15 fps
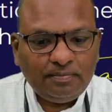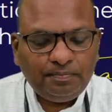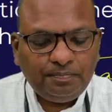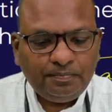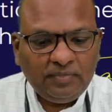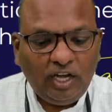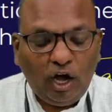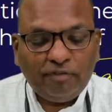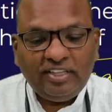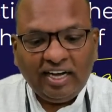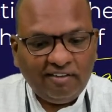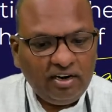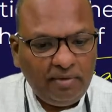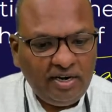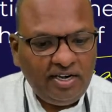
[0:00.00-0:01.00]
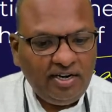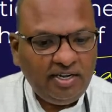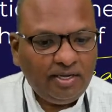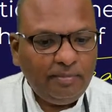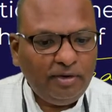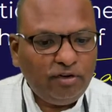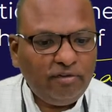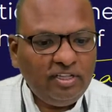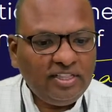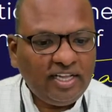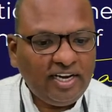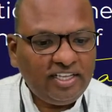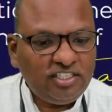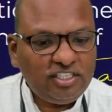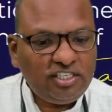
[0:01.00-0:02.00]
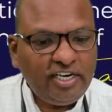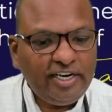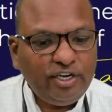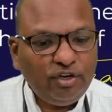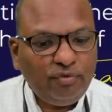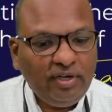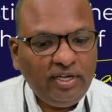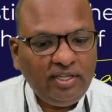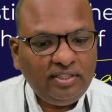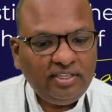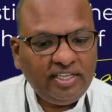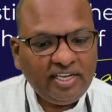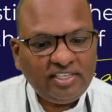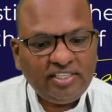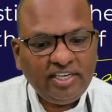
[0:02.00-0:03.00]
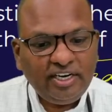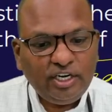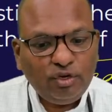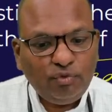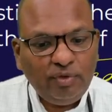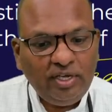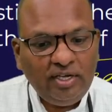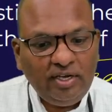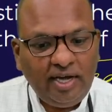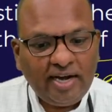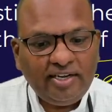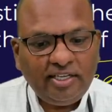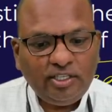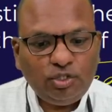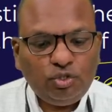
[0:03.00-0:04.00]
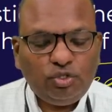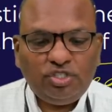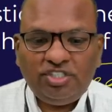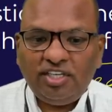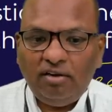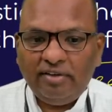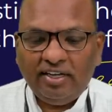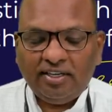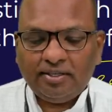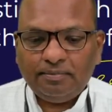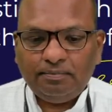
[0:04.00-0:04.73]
of the government between the legislative wing, the executive wing, and the judicial wing.